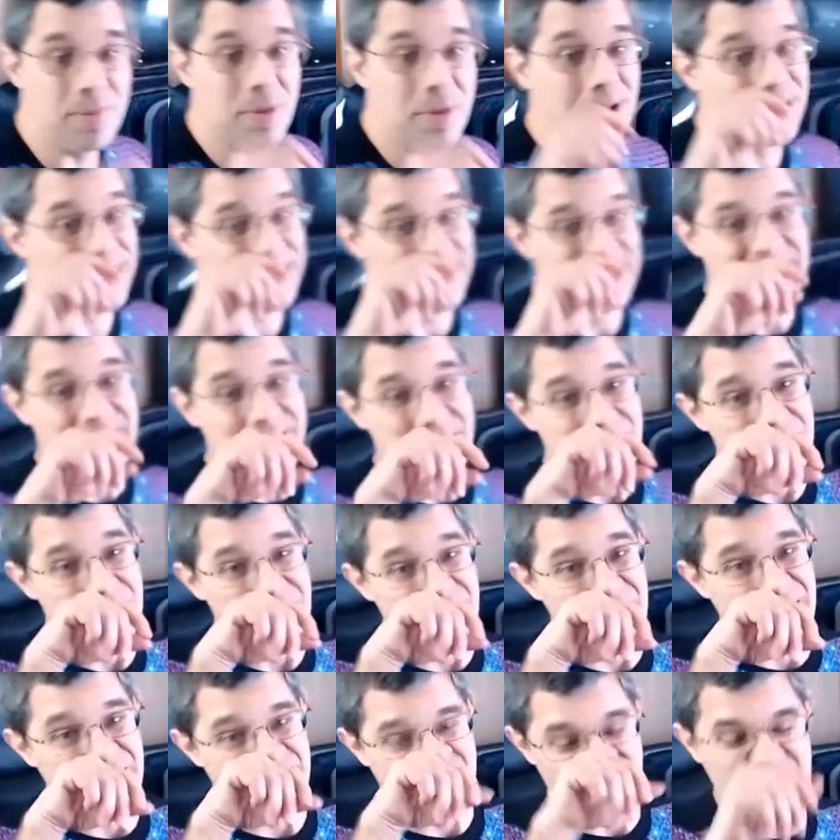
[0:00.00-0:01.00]
I bought,
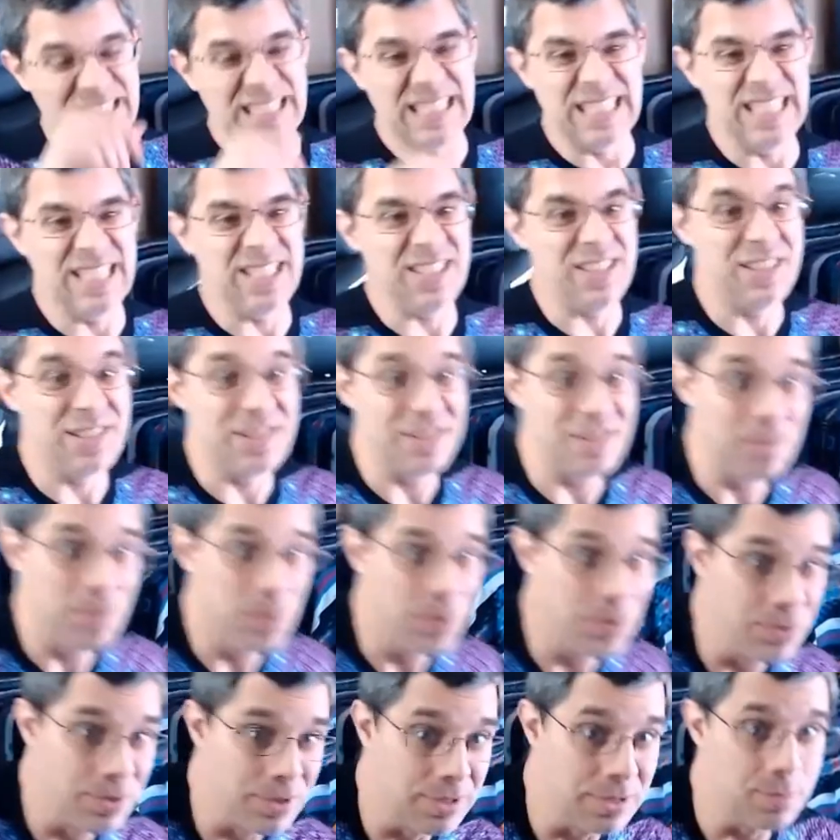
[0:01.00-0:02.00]
this is
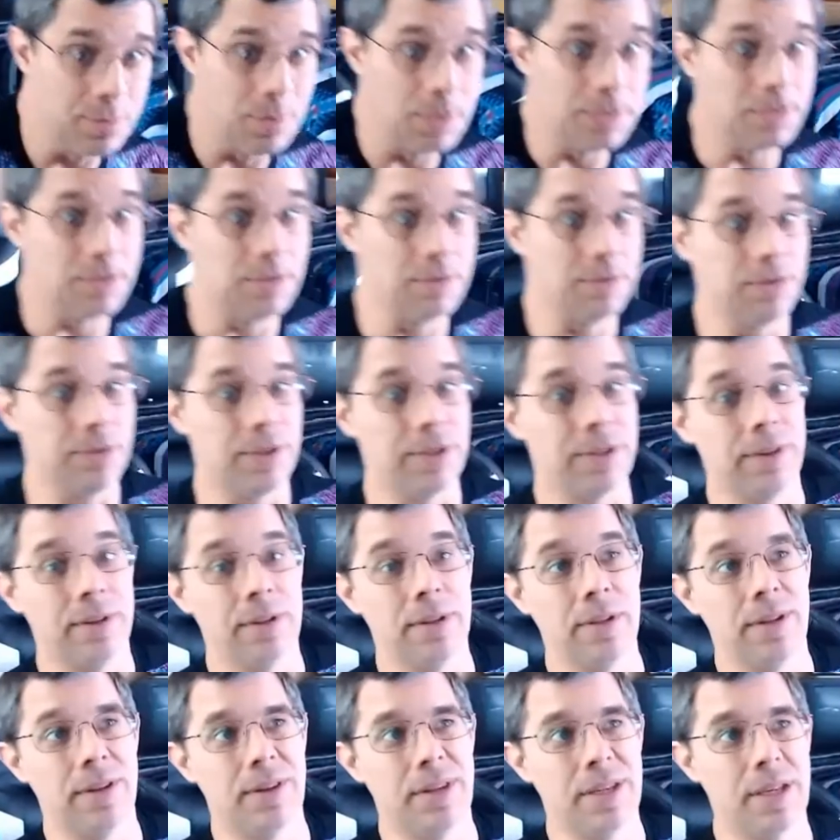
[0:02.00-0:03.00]
the most expensive. I,
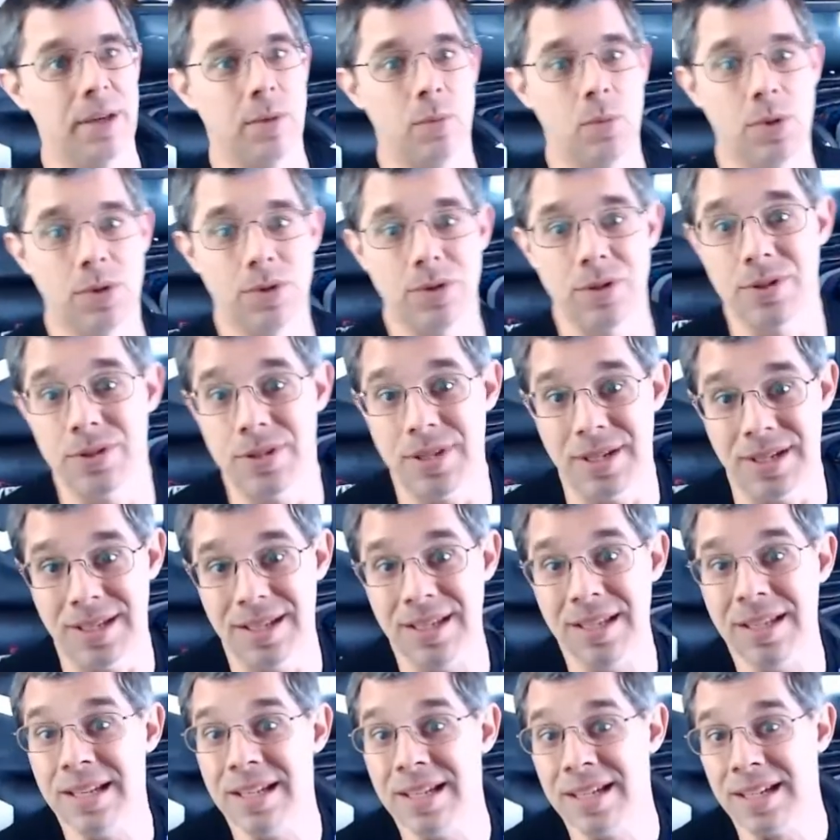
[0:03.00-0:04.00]
th I think it was because I
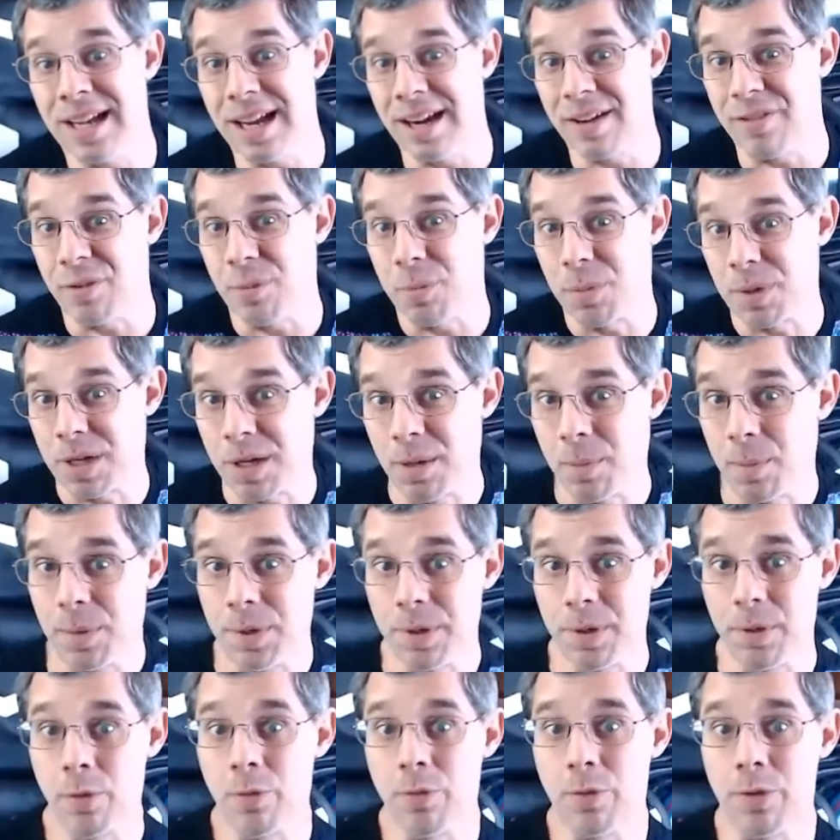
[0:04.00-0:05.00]
got it from a
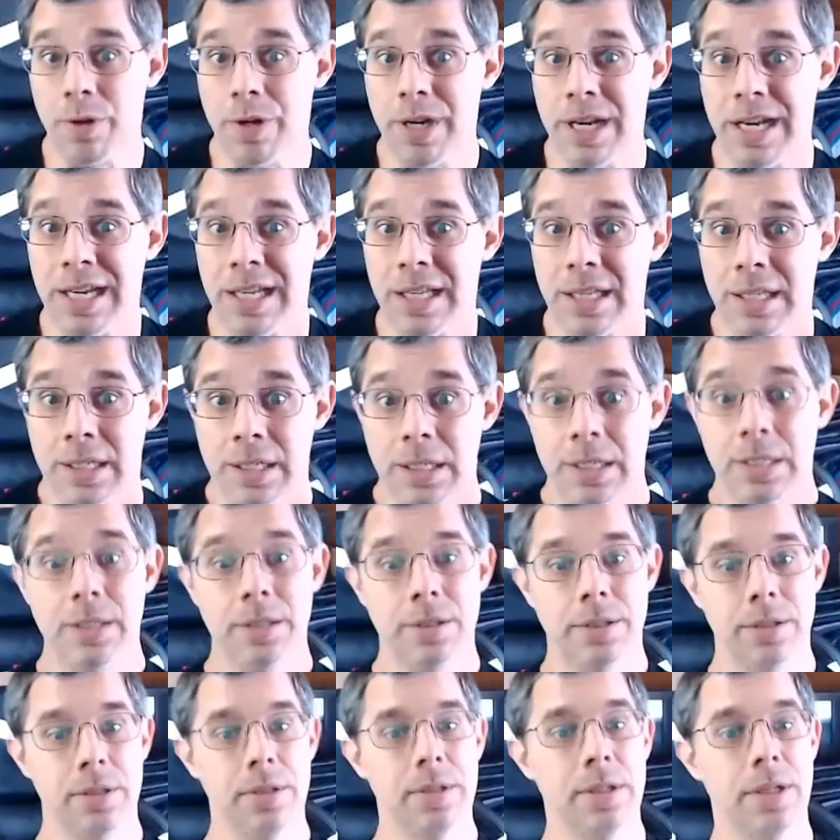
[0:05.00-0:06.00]
company over in England,
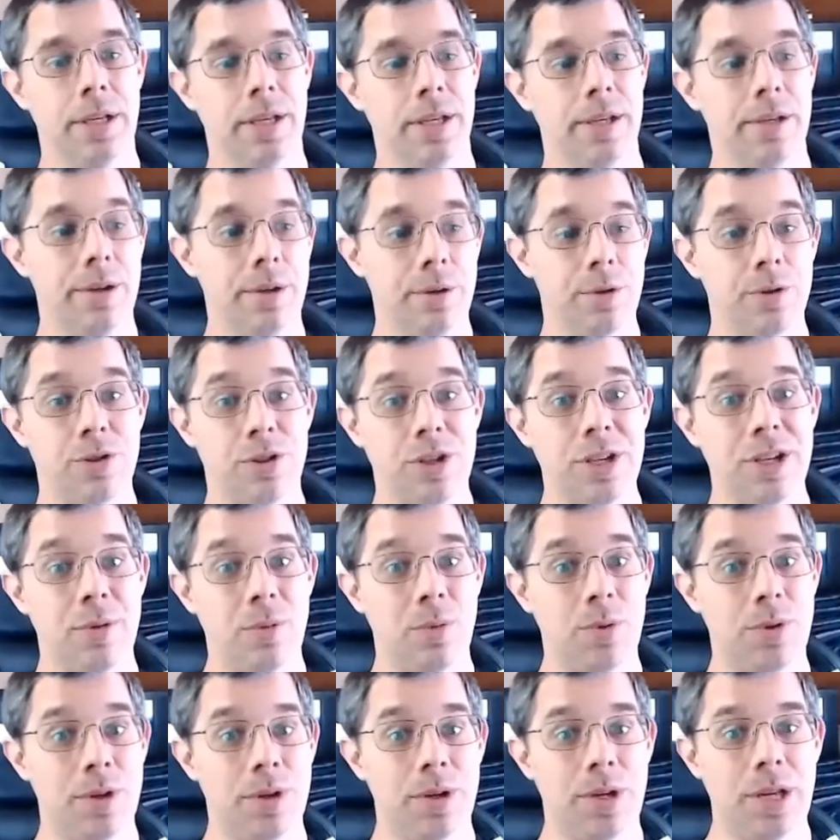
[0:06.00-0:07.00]
and you'll
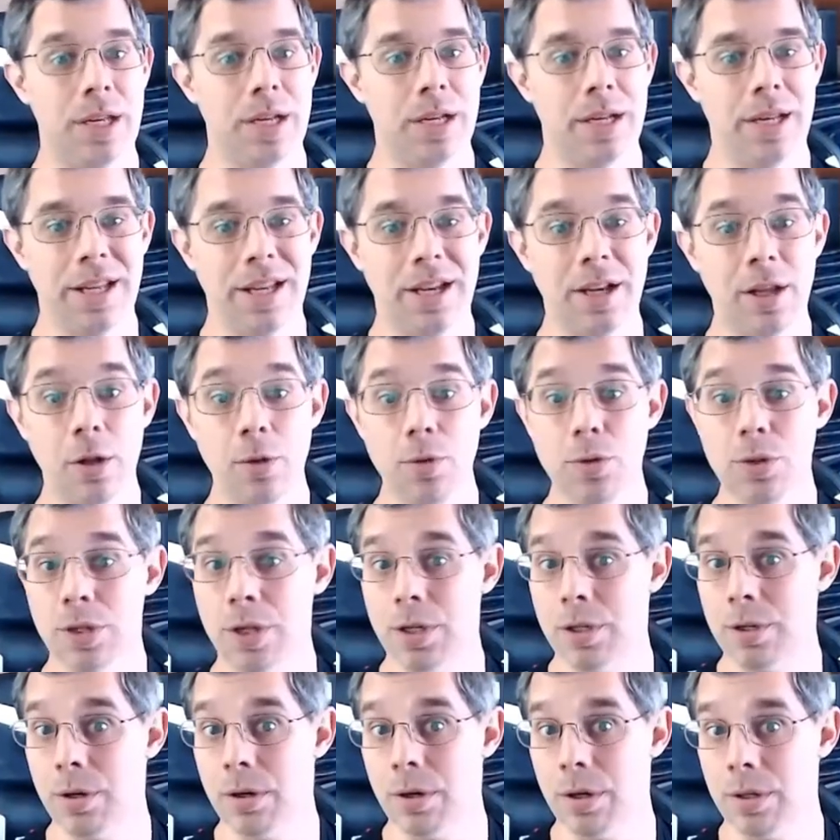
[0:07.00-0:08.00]
see when you get it. It
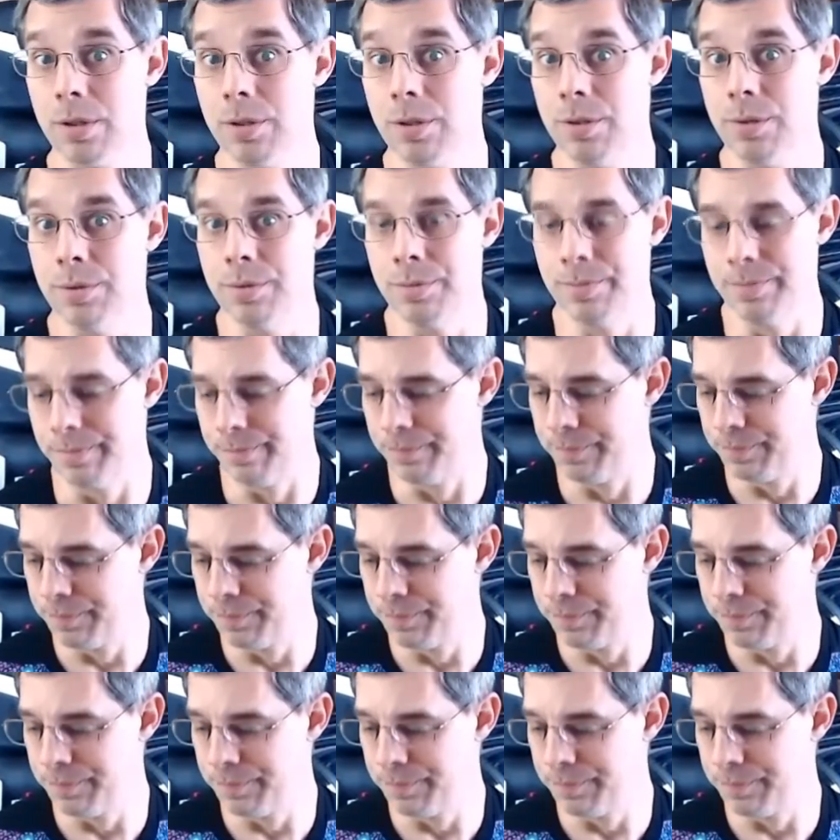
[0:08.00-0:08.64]
glows in the dark too.